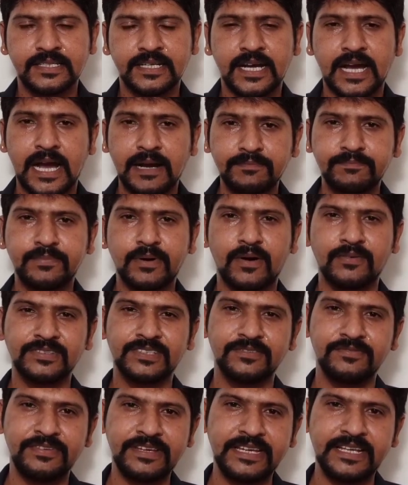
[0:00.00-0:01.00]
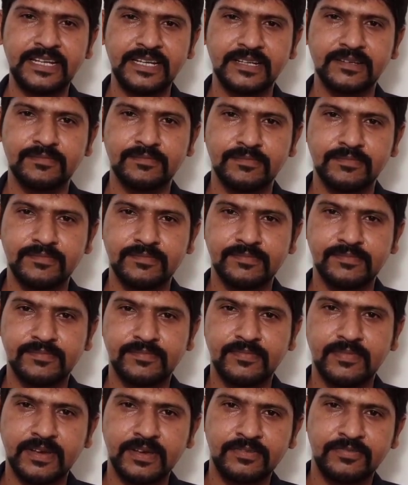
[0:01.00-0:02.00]
Hub of the wheel,
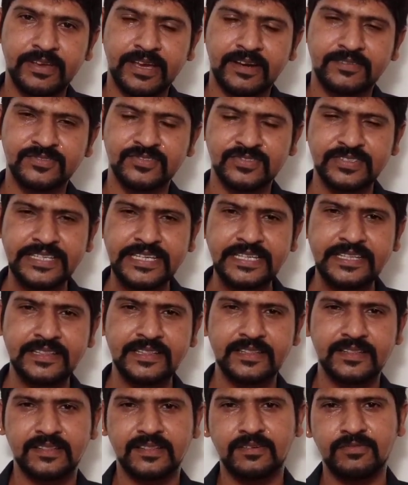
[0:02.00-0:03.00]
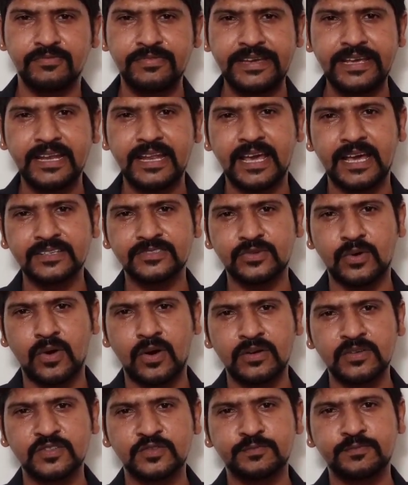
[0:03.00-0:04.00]
if you have seen, the wheel has
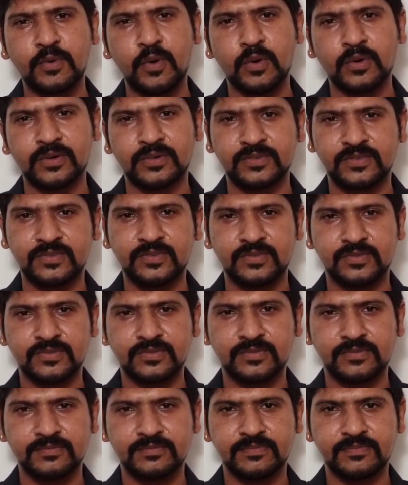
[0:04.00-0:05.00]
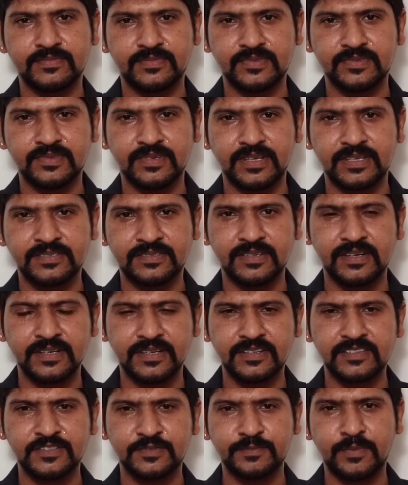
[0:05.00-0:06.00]
all spokes,
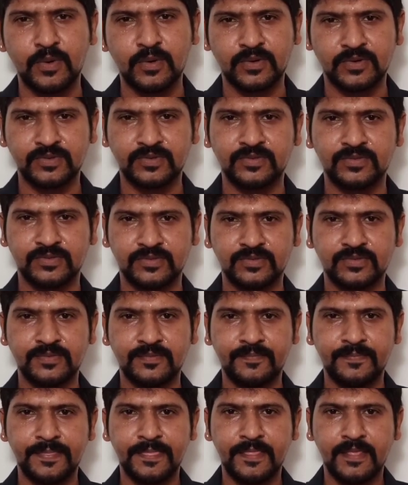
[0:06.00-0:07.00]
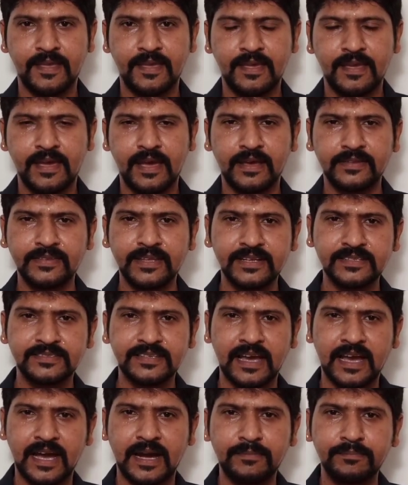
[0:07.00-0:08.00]
circle spokes, and there
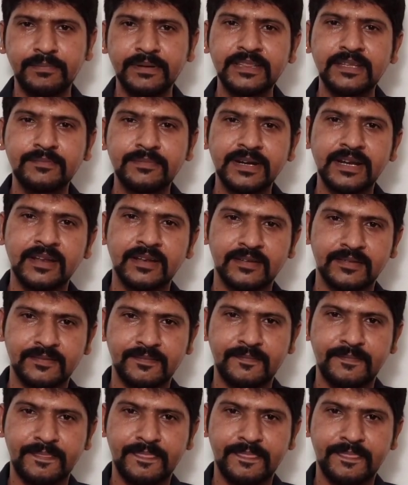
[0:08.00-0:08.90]
is a hub in the middle.